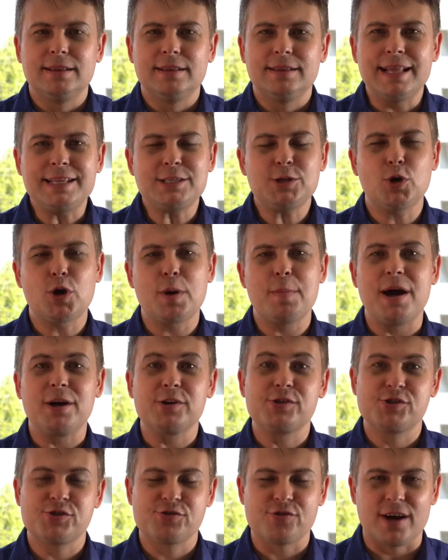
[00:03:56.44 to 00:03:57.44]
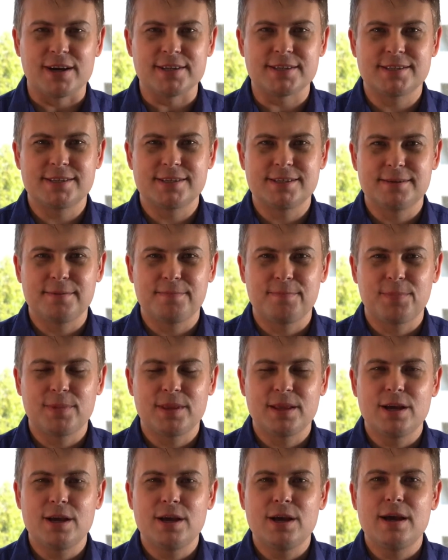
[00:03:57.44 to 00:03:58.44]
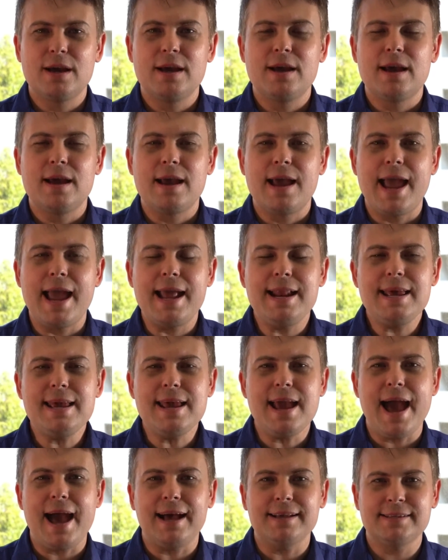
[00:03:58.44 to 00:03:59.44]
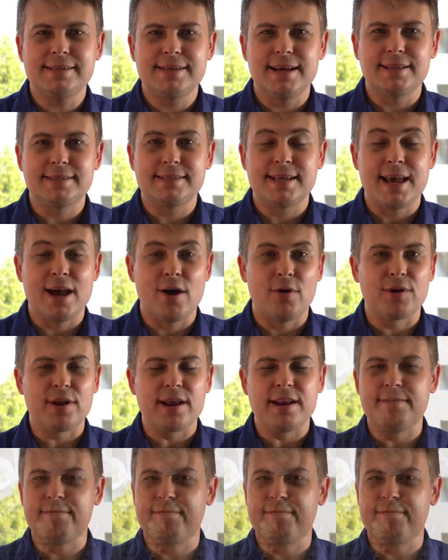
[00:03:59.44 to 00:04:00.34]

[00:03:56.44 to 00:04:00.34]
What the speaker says: Let's talk about trusts. Any assets held in a